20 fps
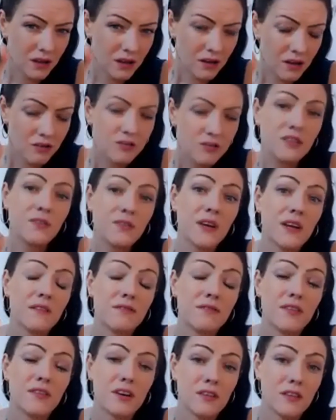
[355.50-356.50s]
she's thinking,
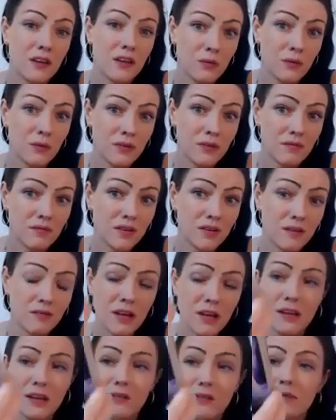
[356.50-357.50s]
fuck this with something,
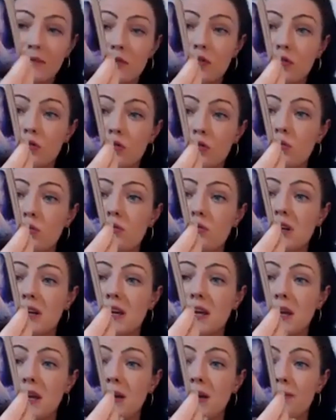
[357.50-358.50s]
right? She's holding the
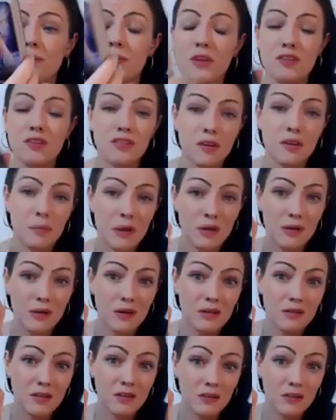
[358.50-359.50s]
key. She's about
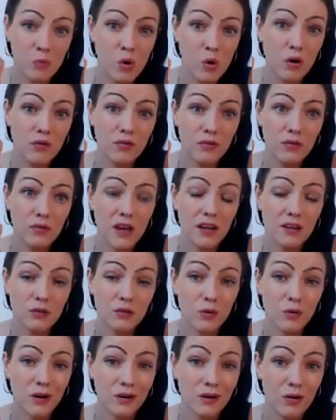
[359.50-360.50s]
to walk through that
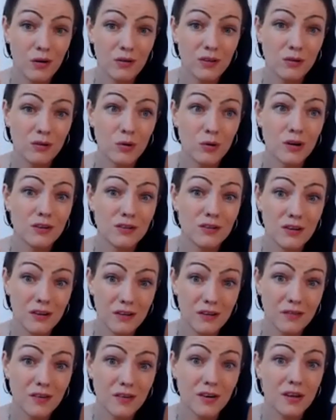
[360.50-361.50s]
door, lock the door, and chuck
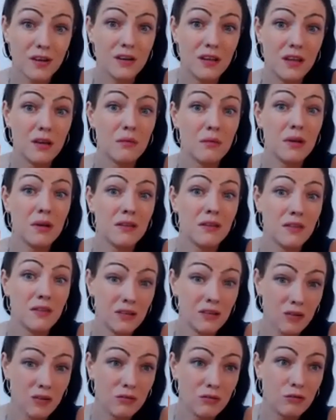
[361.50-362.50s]
the fucking key away. That's
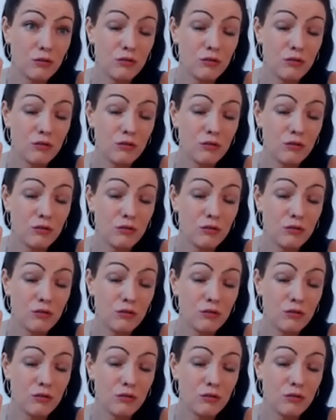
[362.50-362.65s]
how sure